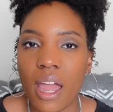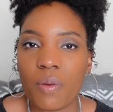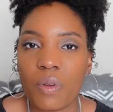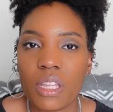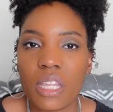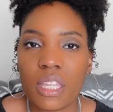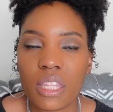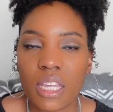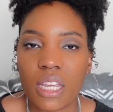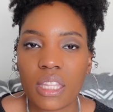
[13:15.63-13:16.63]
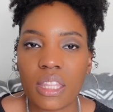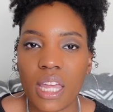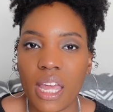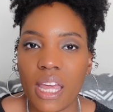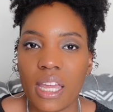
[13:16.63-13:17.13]
really think
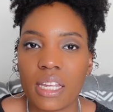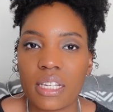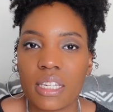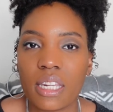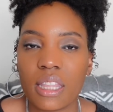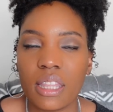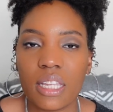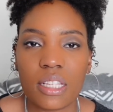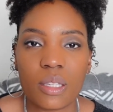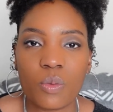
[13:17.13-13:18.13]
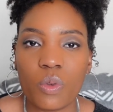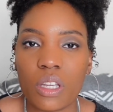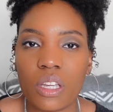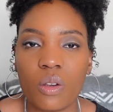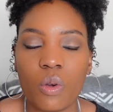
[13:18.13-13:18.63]
that this
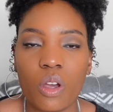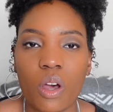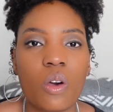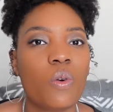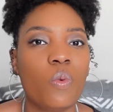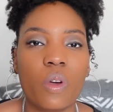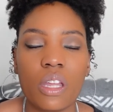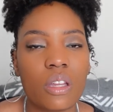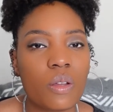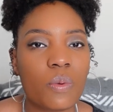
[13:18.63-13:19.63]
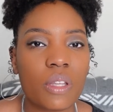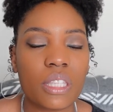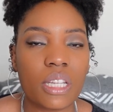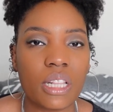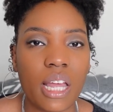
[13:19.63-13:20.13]
would go well
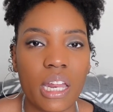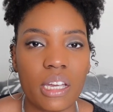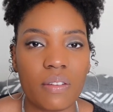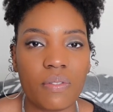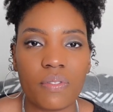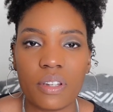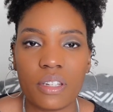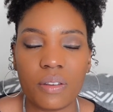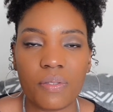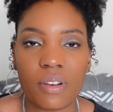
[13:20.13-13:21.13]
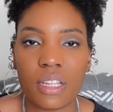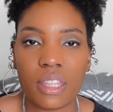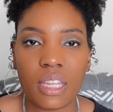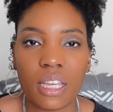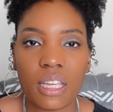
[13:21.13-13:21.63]
with a lot of different
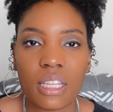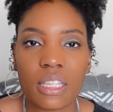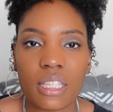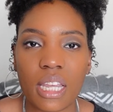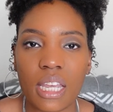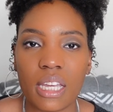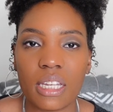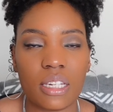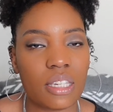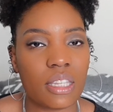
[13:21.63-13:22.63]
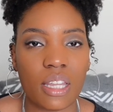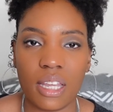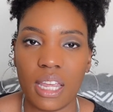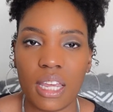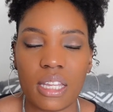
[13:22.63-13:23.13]
things, and
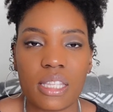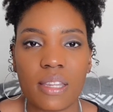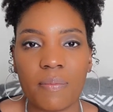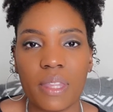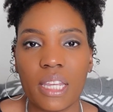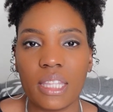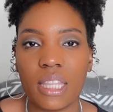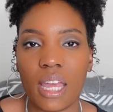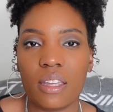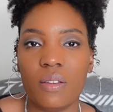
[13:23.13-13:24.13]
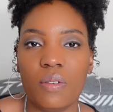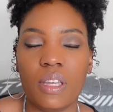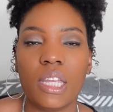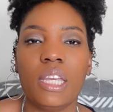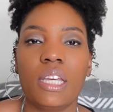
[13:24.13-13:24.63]
again, something that you
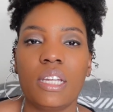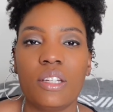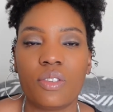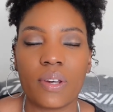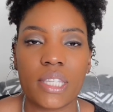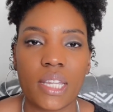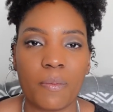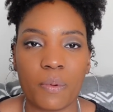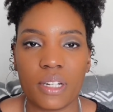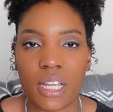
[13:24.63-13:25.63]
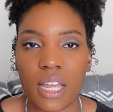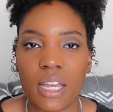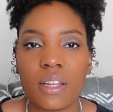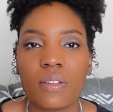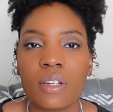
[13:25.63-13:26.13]
can dress up or
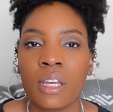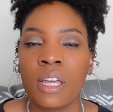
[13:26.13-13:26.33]
down.